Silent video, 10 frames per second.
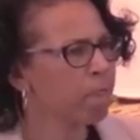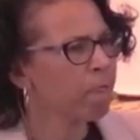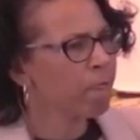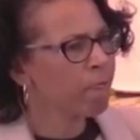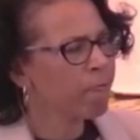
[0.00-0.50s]

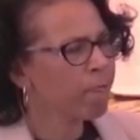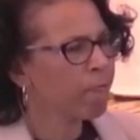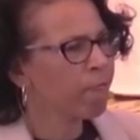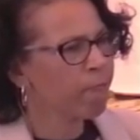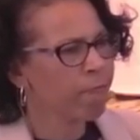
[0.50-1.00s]

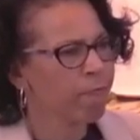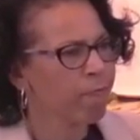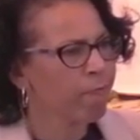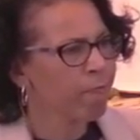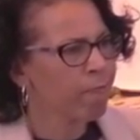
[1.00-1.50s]

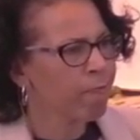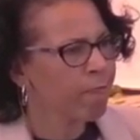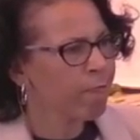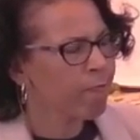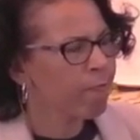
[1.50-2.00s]

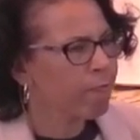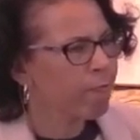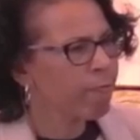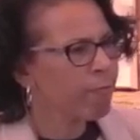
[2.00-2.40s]
[no speech]